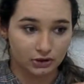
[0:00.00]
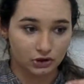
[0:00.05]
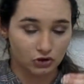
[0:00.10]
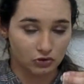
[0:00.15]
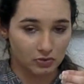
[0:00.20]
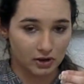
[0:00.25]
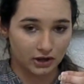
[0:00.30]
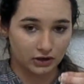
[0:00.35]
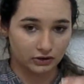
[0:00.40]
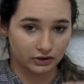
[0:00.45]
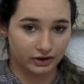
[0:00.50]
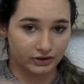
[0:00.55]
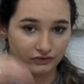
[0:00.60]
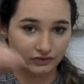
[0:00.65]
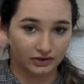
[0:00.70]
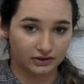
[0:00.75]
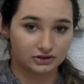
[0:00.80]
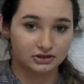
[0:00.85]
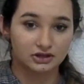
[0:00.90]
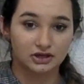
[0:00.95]
no matter if
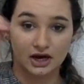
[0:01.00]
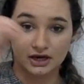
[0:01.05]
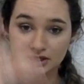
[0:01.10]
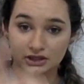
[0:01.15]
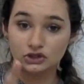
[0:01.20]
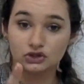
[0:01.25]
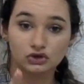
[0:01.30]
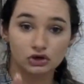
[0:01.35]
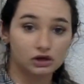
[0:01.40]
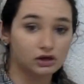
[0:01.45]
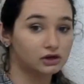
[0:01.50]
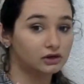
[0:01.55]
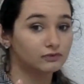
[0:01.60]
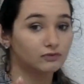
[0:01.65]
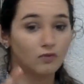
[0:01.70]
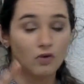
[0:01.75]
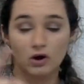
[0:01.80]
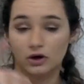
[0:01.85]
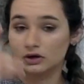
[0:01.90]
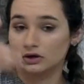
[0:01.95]
it's I didn't drink enough
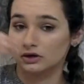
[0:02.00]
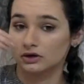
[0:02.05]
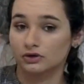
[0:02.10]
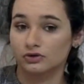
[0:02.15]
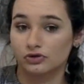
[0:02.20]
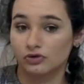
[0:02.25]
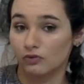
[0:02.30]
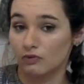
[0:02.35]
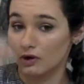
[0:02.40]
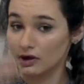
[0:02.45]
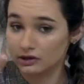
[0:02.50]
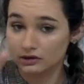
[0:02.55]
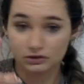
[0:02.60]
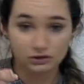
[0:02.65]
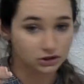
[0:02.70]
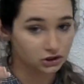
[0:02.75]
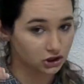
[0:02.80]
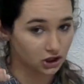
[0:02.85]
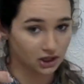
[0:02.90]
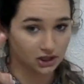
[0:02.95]
water, the weather's
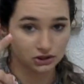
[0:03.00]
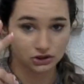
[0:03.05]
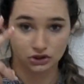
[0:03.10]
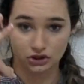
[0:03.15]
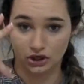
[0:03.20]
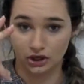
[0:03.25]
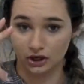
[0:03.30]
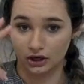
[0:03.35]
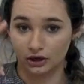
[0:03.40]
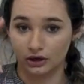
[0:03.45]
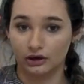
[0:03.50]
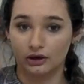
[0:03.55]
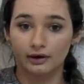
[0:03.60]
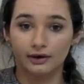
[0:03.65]
changing,